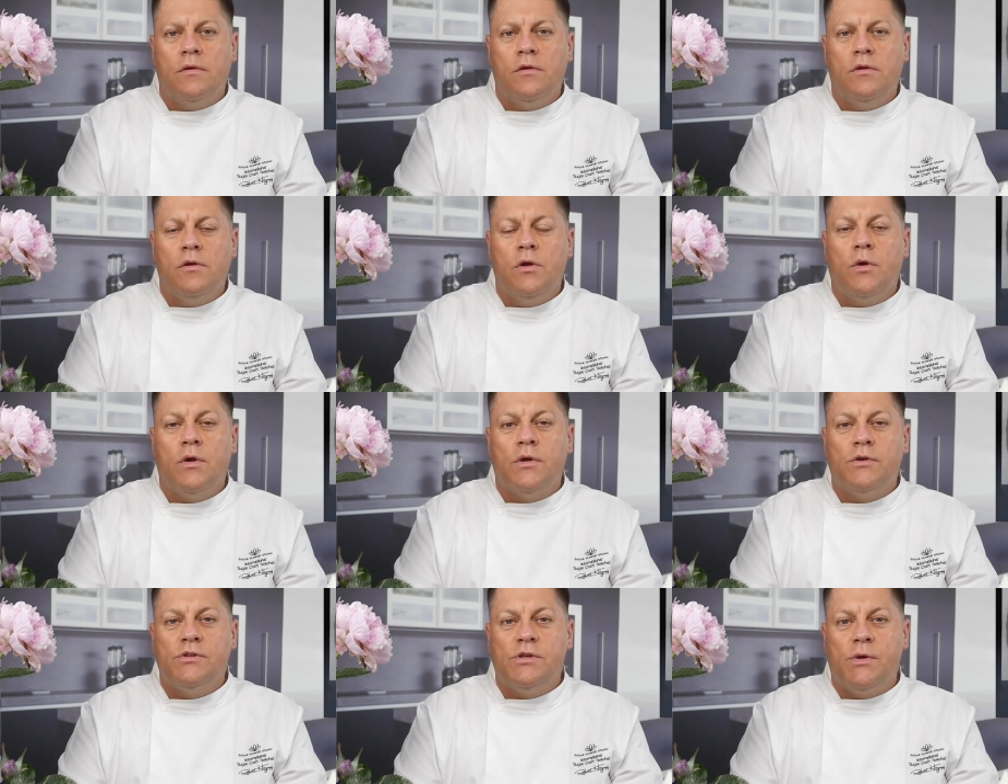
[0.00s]
You
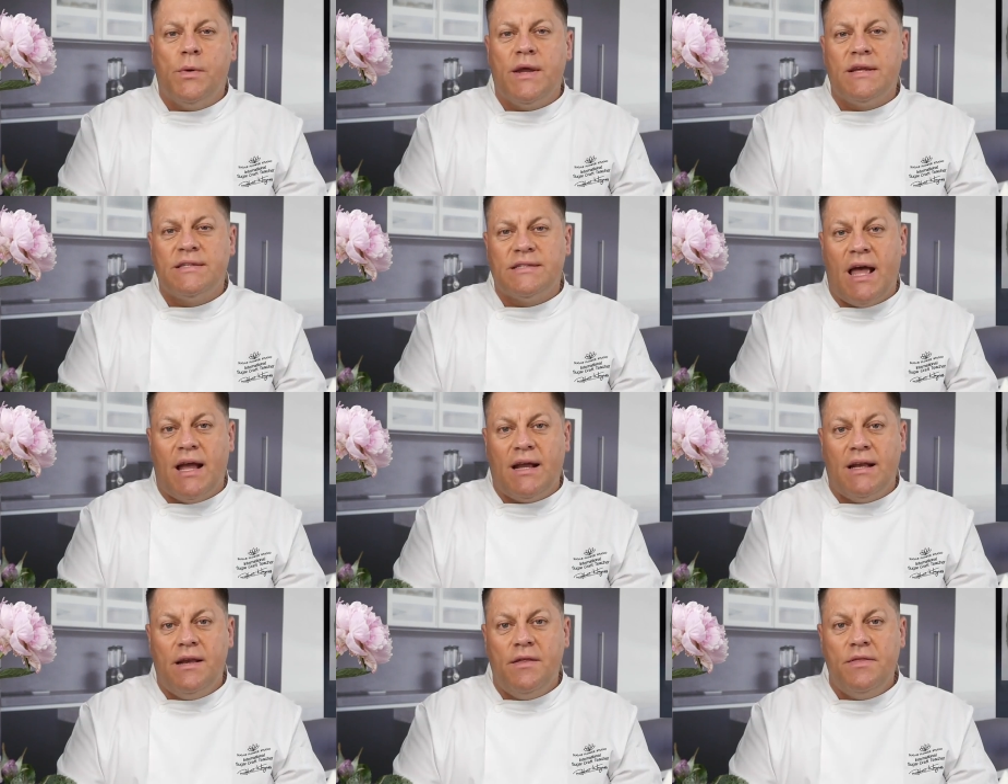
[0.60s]
can do
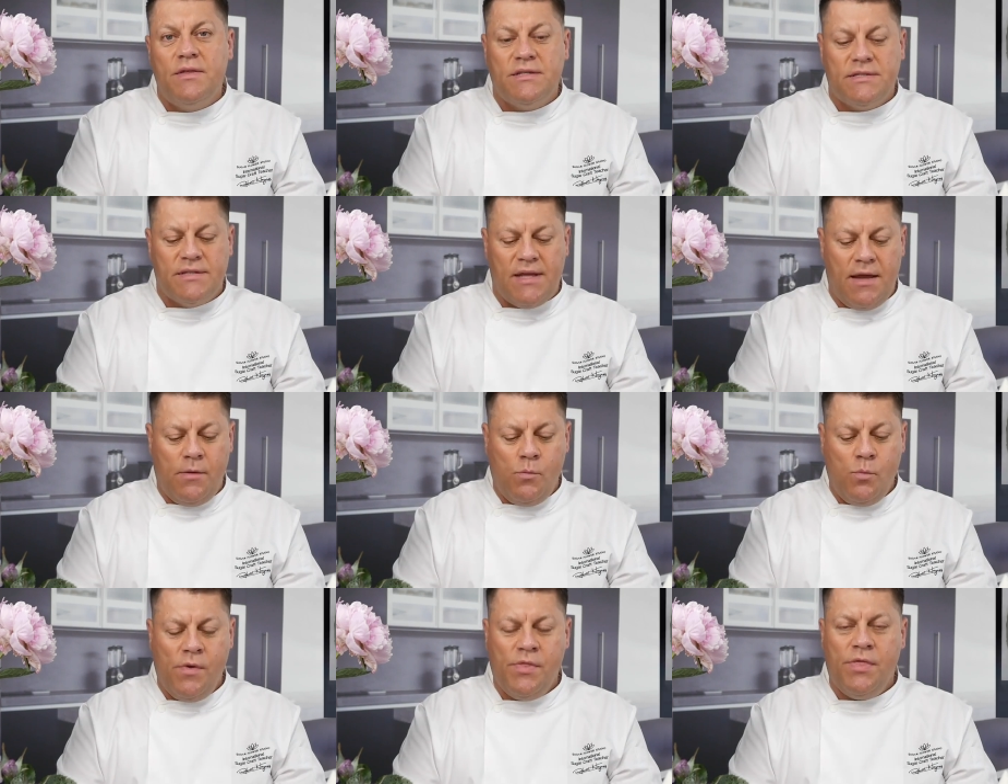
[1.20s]
exactly the
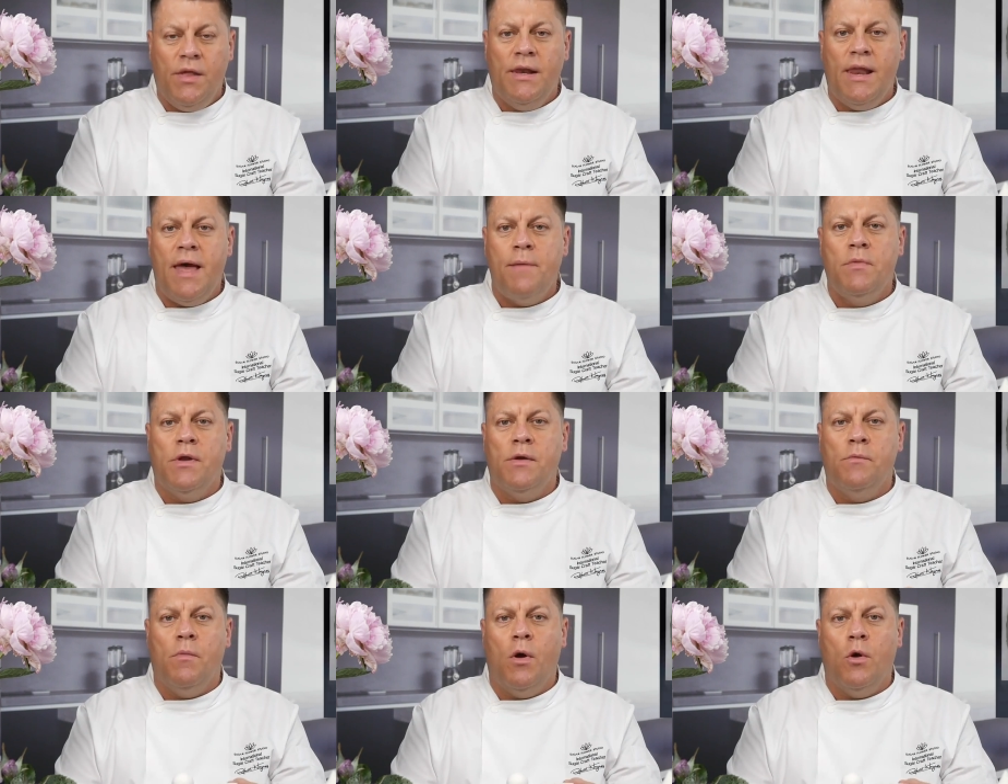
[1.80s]
same with the
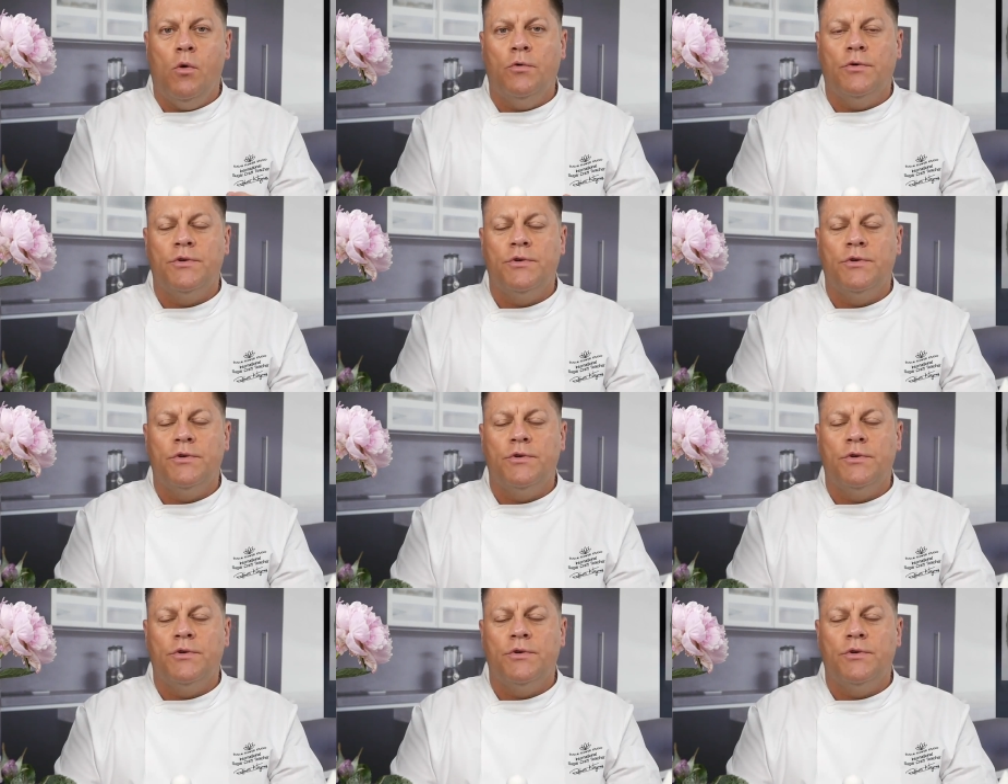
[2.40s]
lemon mould